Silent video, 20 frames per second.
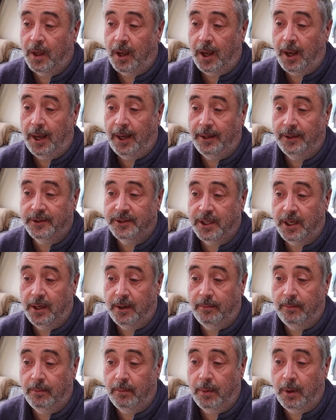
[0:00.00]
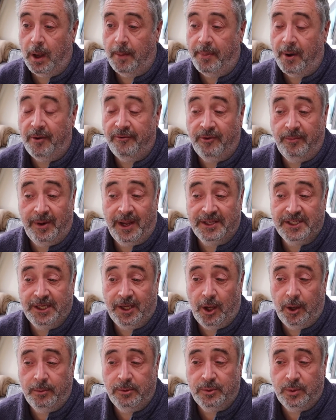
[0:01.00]
and apart from getting
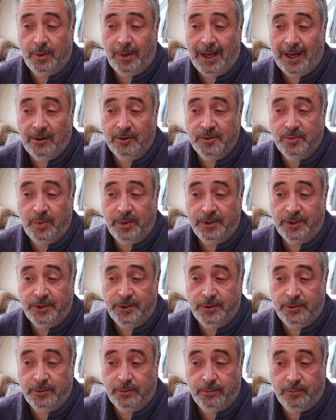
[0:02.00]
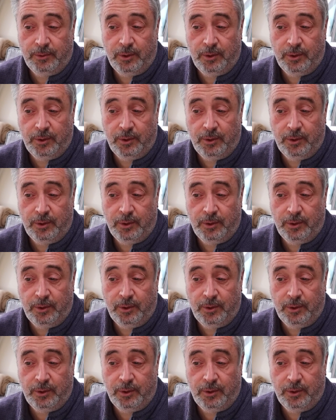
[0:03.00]
home to a house which